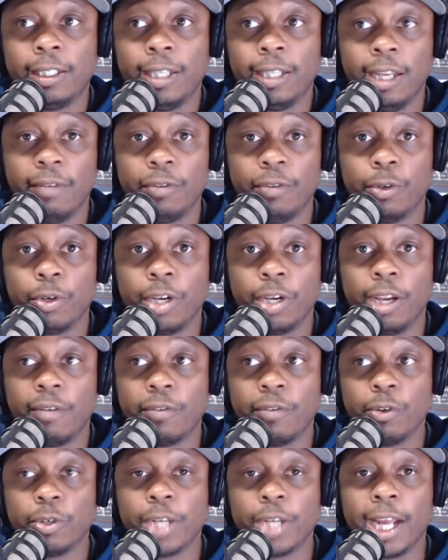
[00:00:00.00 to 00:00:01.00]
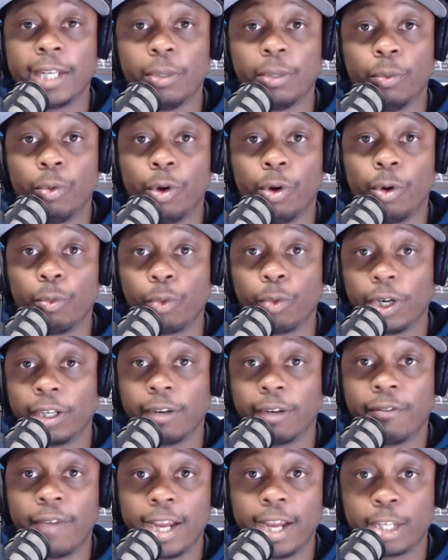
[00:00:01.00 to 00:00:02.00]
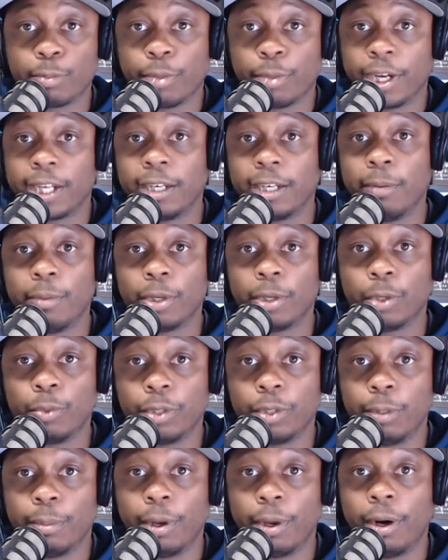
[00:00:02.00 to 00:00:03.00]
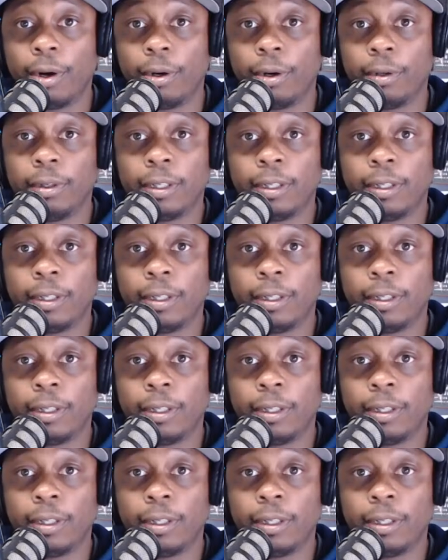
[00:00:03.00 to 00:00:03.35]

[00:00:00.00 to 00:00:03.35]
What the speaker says: If you're not the one running the fast break in the middle with the ball,